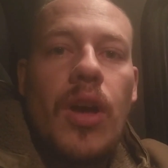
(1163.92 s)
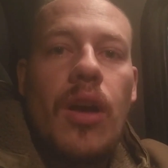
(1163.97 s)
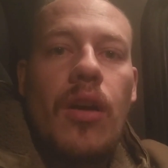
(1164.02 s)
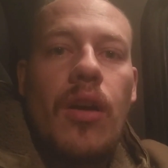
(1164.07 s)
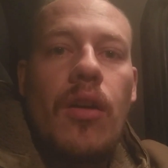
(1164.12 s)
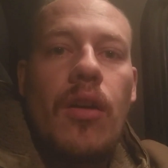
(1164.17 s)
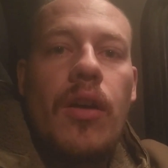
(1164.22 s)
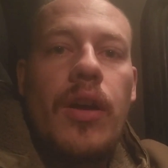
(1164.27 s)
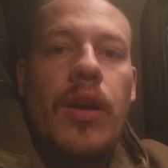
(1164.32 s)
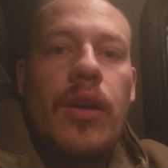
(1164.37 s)

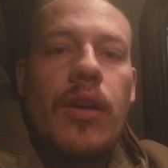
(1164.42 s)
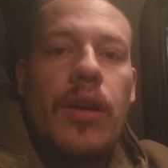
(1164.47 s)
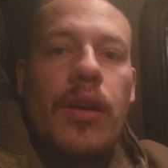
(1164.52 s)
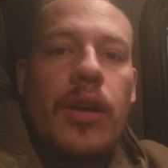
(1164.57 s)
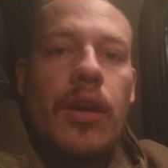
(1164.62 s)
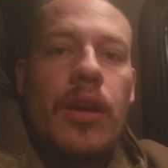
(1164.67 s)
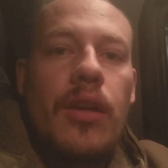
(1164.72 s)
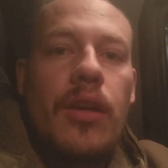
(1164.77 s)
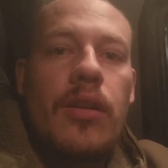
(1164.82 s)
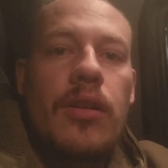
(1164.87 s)
oh heck,
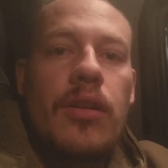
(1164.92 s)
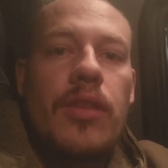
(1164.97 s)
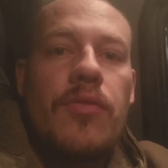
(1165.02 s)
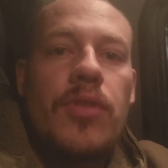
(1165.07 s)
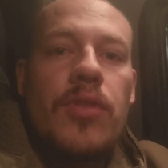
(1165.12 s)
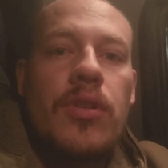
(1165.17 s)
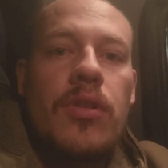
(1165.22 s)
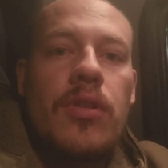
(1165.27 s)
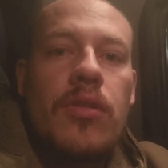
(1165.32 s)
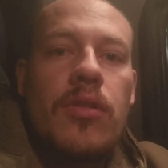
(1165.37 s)
I don't
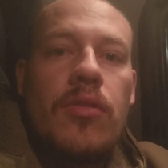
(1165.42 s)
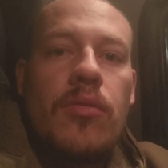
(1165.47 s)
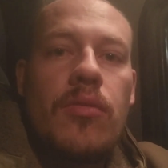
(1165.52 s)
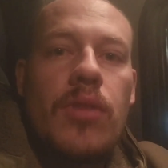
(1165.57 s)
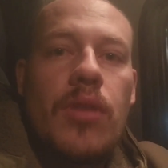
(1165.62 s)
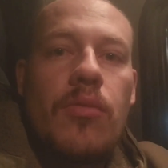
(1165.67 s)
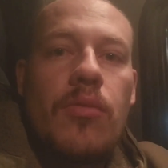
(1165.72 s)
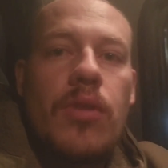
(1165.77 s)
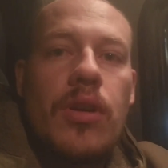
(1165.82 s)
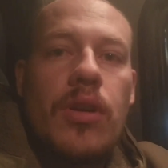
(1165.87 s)
even know
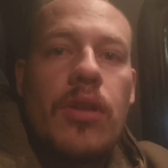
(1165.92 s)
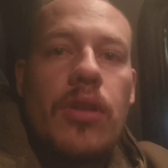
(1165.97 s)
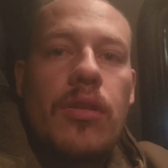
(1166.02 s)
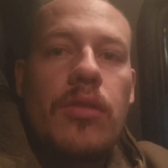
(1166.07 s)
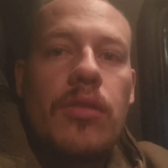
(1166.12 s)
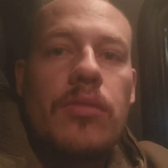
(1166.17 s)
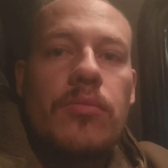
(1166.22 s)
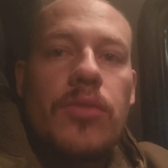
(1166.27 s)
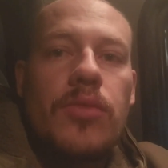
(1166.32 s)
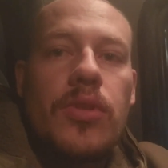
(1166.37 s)
what I want to
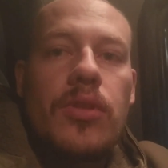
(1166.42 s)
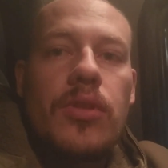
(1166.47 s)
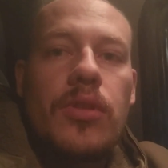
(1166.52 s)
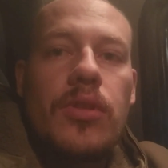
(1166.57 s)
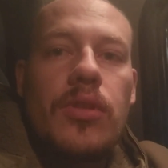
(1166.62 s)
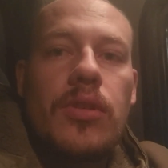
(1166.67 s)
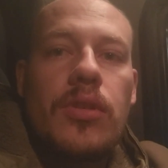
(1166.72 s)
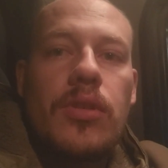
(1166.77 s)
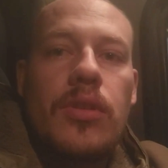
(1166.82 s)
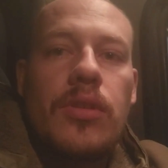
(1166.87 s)
call them.
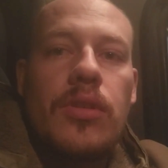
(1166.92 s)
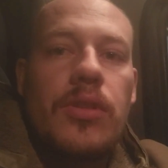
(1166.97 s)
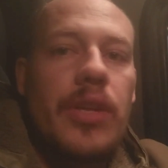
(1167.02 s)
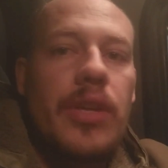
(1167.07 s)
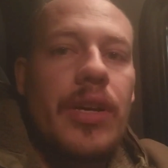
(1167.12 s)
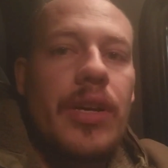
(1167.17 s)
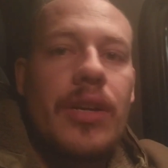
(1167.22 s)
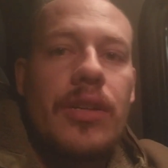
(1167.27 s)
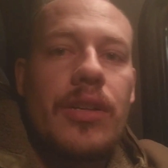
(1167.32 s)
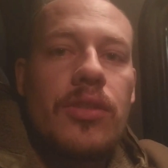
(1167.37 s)

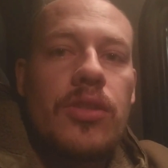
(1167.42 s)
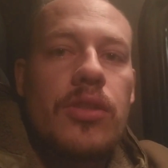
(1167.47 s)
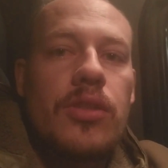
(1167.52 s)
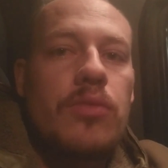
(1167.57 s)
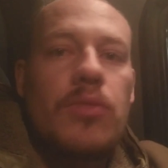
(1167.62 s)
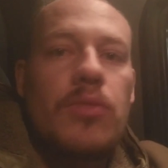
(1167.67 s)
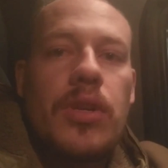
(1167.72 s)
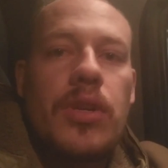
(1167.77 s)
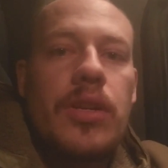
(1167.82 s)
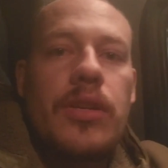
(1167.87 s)
Yeah, it's
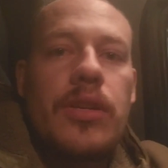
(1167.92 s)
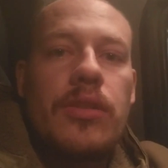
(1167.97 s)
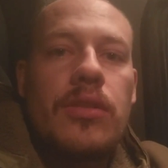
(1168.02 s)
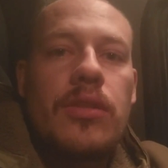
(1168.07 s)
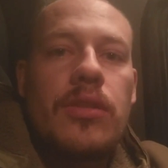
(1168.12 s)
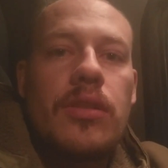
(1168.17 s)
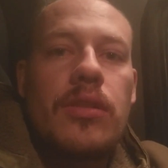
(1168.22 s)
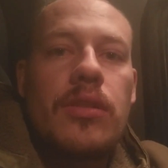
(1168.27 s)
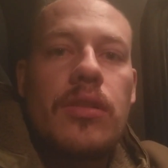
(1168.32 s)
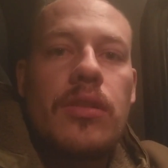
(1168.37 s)
just what it
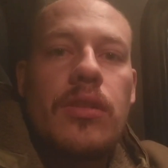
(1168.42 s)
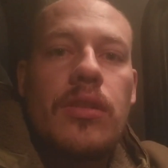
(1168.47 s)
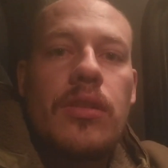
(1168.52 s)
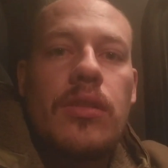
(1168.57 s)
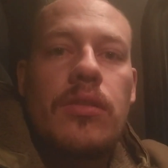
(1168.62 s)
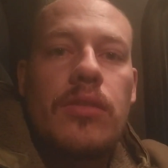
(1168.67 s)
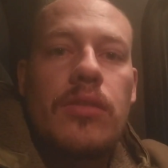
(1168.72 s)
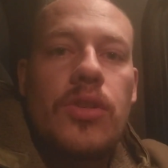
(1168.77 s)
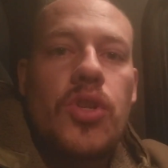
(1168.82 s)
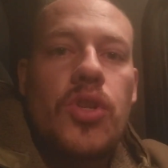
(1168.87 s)
is.
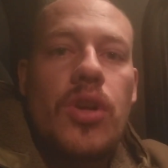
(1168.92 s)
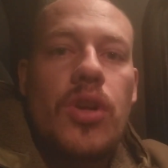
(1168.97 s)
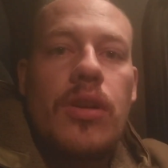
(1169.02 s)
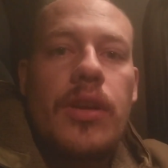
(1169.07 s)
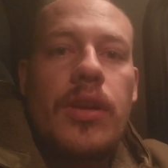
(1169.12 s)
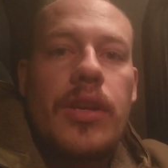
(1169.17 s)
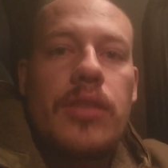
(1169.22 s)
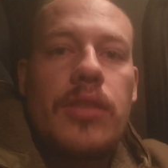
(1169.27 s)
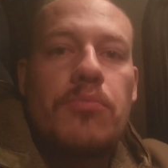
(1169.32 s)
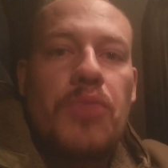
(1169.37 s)
The
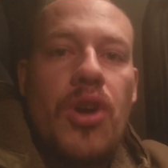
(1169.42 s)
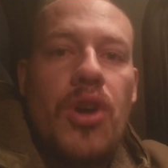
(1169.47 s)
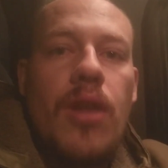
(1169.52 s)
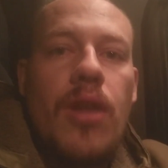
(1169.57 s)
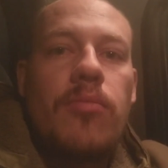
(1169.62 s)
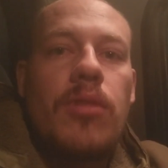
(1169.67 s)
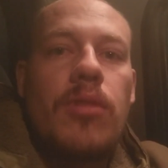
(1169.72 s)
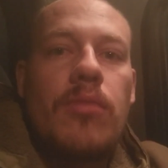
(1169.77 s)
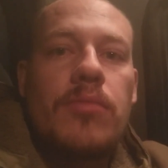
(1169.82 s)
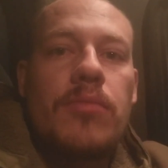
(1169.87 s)
truck has
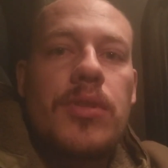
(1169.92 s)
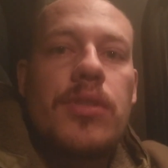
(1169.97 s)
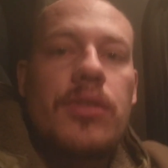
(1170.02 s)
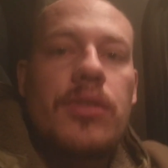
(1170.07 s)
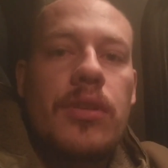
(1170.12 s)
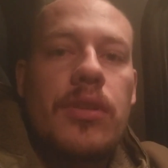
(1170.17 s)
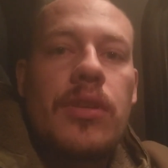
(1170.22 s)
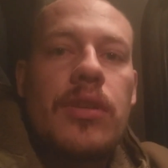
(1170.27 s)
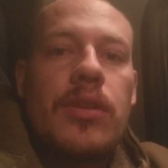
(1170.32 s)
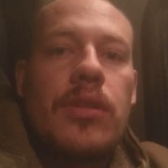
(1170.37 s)
problems
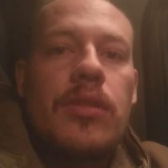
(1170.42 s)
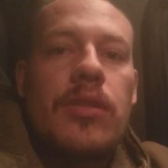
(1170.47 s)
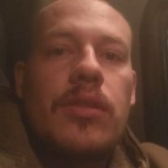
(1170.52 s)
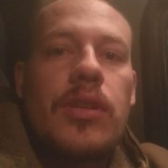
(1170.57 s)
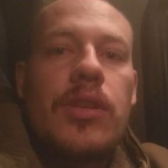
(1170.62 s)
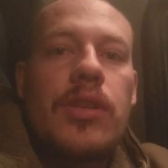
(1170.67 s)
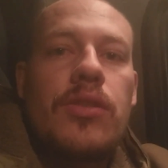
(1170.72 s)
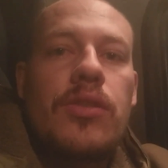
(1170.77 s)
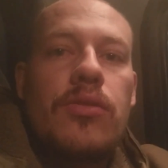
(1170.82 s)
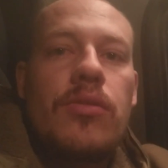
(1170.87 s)

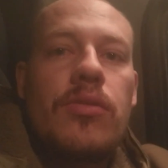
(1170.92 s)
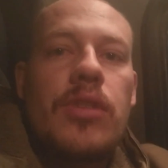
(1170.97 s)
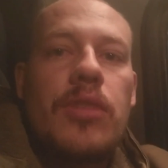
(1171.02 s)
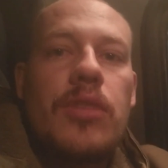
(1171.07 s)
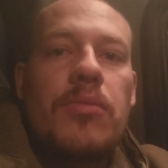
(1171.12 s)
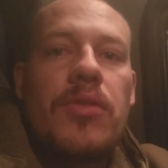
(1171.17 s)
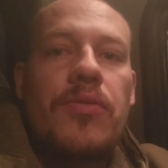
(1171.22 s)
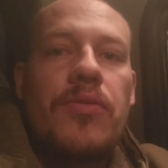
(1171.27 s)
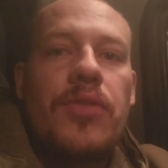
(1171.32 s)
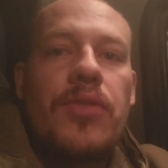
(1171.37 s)
and they do
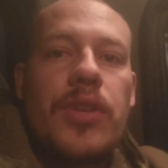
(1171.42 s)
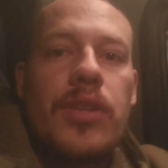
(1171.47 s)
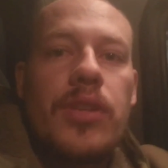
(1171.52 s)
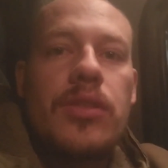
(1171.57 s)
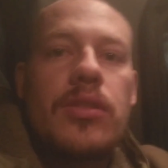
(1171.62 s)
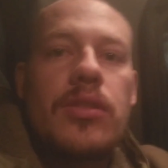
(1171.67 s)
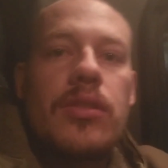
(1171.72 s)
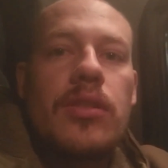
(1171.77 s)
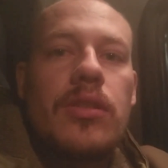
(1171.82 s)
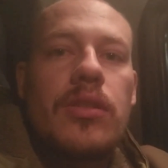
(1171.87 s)
need to be
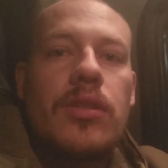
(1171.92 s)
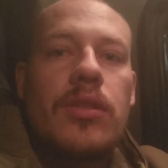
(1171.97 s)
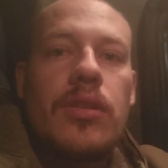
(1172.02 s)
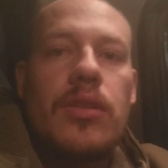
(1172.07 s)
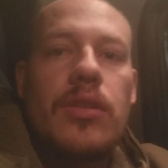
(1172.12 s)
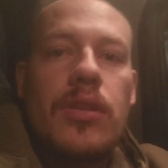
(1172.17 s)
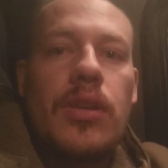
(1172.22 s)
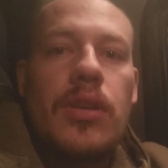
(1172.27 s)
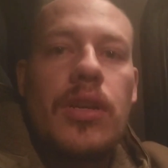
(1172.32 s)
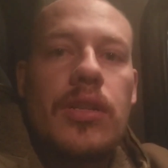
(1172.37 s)
fixed.
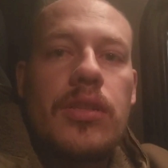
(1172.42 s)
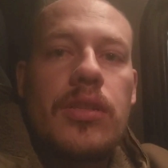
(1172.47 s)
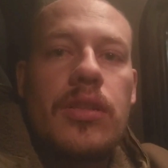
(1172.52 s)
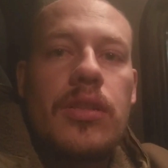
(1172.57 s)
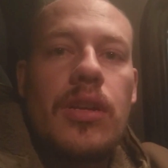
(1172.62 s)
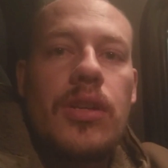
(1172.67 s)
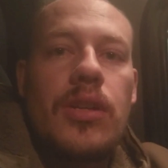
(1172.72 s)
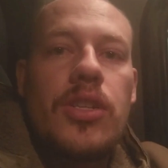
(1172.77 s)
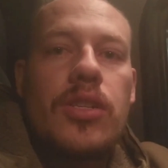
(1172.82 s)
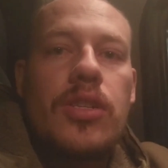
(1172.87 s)
It's
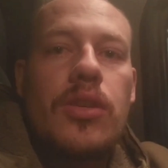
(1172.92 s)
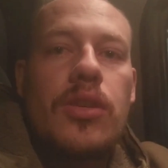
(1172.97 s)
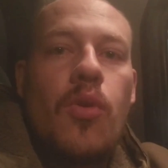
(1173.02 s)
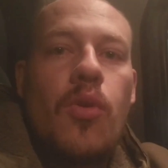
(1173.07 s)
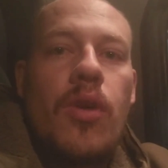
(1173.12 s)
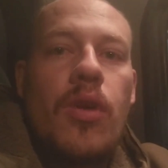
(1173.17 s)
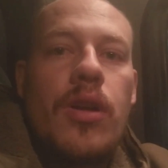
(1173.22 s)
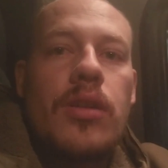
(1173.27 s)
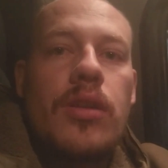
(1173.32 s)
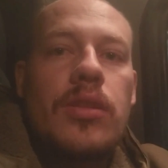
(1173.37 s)
not just
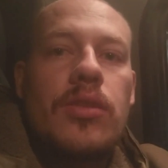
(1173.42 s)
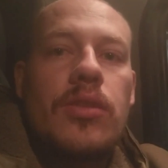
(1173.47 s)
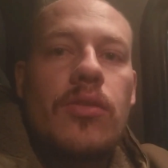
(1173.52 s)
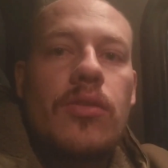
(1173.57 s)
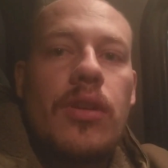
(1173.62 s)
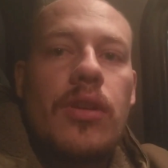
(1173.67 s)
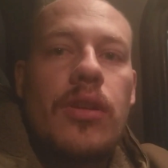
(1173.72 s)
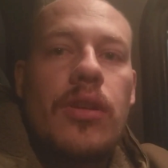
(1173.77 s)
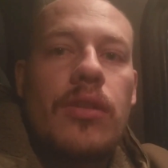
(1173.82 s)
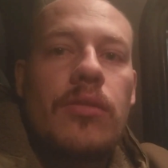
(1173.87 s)
quirks
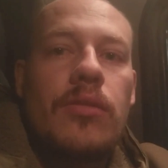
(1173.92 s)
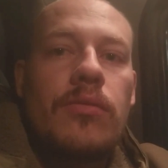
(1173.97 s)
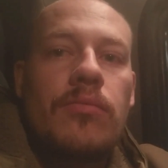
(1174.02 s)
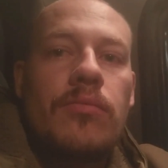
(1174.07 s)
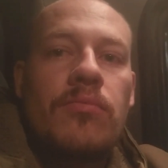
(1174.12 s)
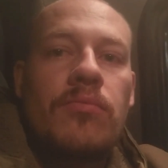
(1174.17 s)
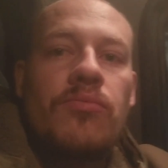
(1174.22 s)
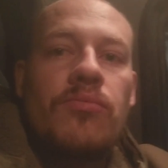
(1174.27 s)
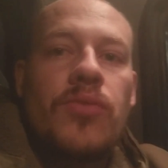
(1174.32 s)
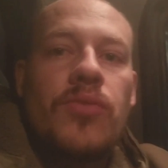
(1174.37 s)
or
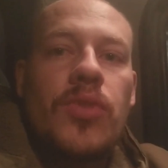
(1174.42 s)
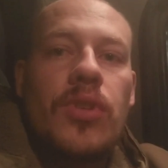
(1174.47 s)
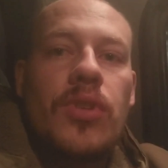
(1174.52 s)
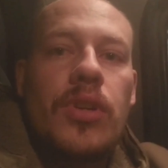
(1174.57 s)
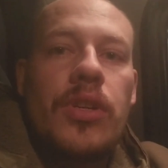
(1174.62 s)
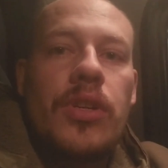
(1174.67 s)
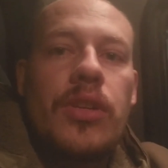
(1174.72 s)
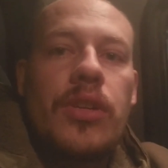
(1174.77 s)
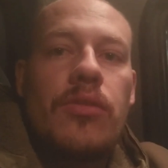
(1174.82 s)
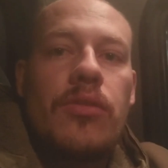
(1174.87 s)

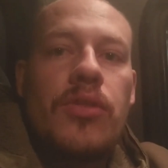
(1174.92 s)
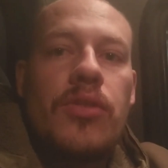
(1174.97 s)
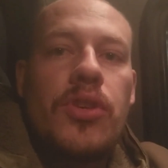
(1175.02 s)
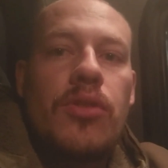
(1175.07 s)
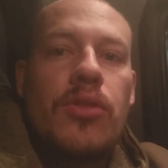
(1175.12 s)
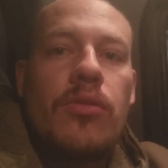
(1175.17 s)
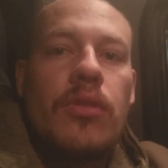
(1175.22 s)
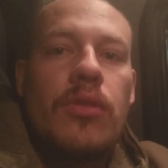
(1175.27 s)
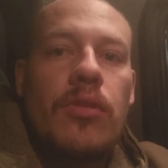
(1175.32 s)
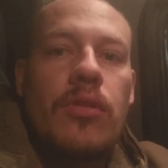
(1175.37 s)
you know,
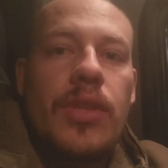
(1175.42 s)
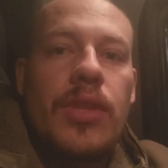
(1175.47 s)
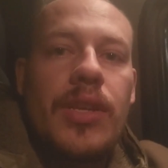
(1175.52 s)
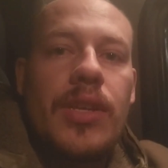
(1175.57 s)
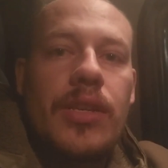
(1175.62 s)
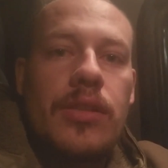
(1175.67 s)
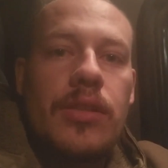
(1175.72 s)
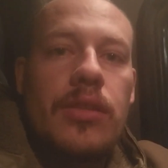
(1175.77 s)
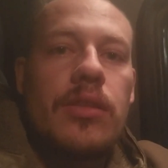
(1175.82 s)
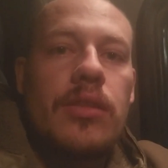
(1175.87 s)
cute little
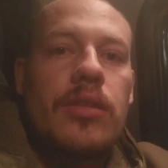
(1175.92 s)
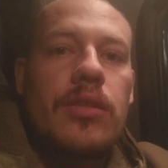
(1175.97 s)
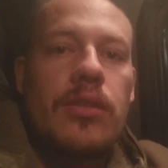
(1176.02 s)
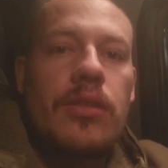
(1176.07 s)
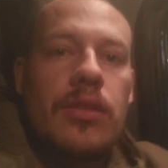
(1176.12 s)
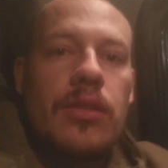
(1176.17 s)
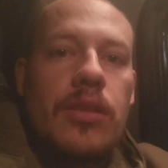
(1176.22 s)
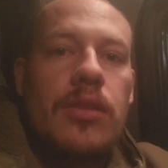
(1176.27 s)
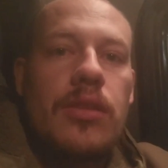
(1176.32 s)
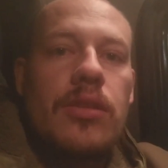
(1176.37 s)
things.
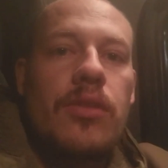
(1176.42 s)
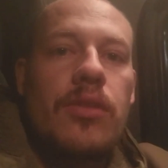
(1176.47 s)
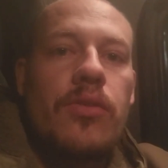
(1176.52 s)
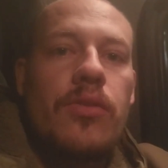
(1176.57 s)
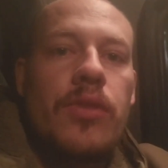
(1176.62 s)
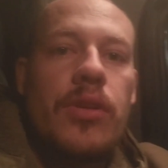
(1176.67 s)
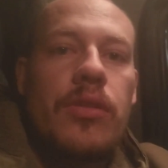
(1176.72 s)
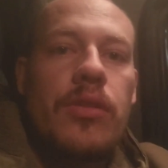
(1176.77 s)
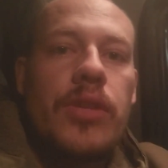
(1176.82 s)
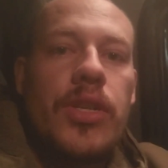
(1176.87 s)
These are
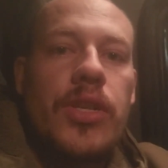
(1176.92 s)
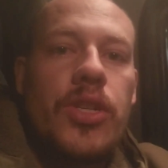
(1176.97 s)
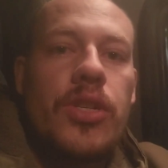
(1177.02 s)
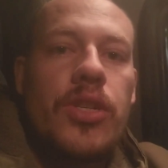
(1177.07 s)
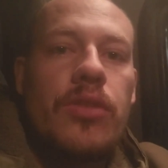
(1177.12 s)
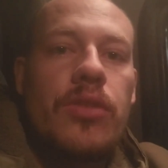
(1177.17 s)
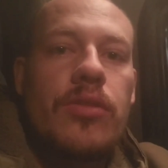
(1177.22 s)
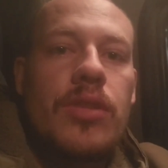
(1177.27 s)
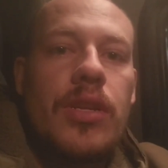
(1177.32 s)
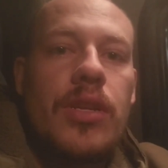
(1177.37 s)
real
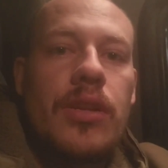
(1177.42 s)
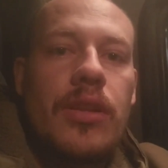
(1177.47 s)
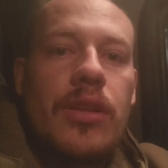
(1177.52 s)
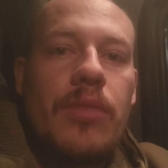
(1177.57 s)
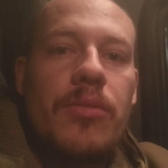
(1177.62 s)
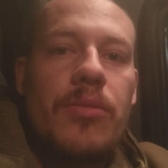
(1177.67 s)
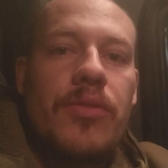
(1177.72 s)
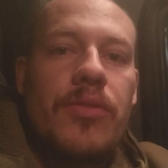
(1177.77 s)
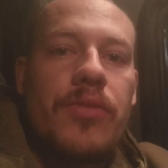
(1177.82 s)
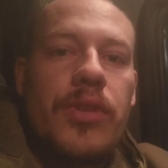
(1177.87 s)
issues that
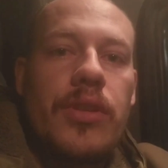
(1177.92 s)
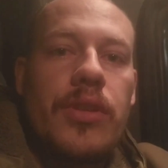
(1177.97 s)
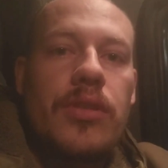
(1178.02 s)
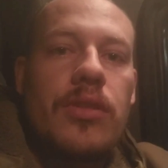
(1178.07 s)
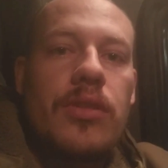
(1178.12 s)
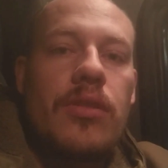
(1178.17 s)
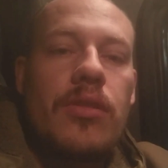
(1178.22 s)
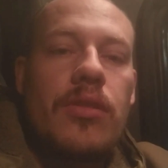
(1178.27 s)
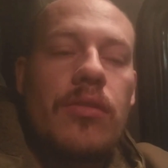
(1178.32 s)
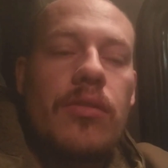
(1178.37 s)
need to be
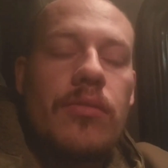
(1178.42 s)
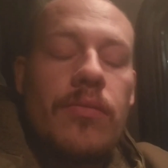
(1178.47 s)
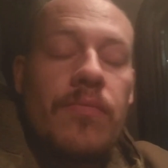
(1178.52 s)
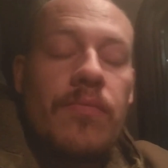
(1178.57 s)
fixed. So